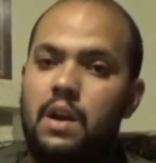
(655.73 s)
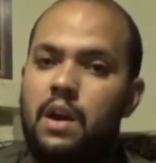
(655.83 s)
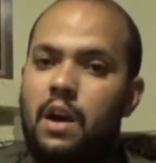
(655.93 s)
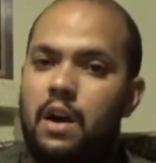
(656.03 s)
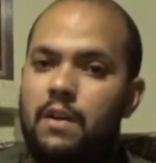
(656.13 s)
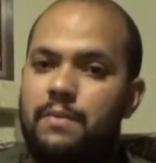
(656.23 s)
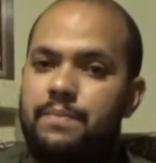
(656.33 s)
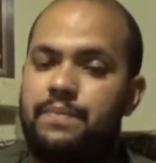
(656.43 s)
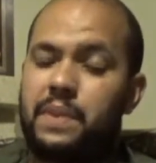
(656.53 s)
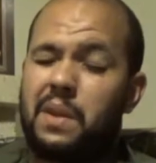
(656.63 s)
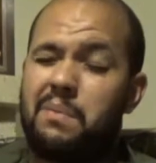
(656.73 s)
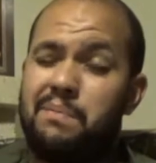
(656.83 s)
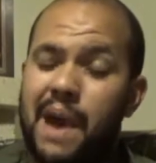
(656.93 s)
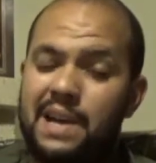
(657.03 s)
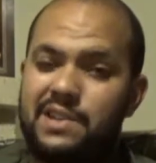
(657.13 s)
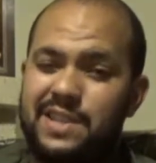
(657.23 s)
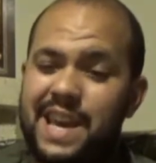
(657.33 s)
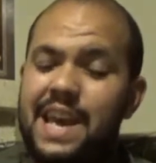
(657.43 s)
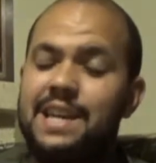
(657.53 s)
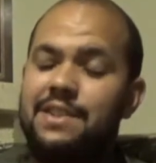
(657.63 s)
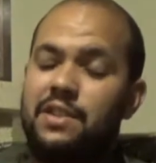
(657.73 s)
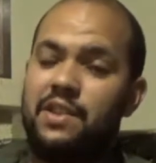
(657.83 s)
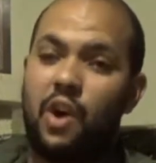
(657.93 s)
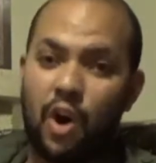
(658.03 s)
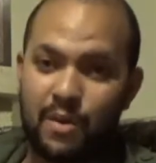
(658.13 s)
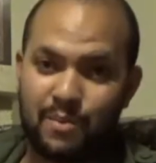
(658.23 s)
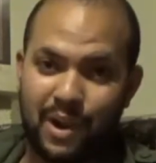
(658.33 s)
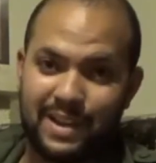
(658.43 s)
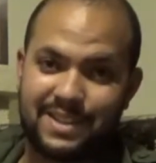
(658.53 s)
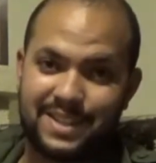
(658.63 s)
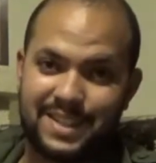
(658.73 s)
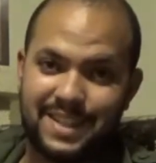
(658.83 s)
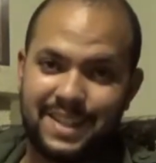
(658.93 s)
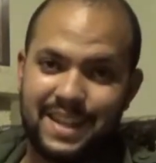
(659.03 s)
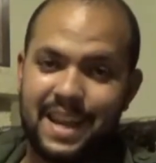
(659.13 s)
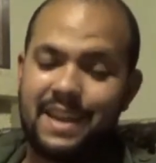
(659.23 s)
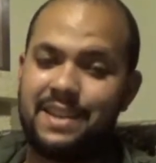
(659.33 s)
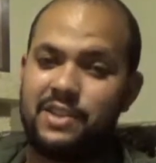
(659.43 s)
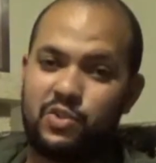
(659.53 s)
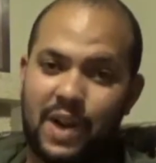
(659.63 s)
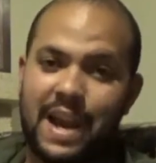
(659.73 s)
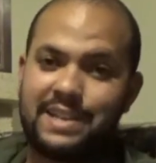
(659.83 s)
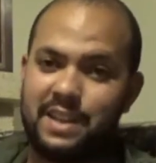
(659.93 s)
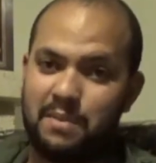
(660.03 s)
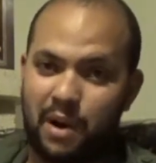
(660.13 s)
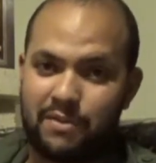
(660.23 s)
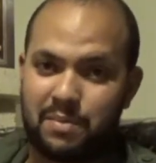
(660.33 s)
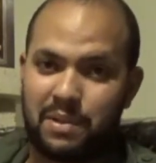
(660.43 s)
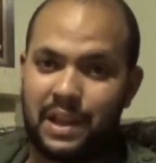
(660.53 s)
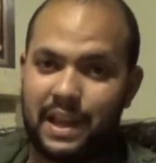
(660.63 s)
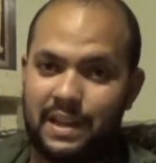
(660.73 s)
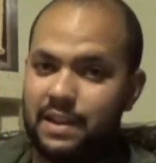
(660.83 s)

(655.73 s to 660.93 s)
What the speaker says: bashed his head into the armrest and then dragged him off the plane.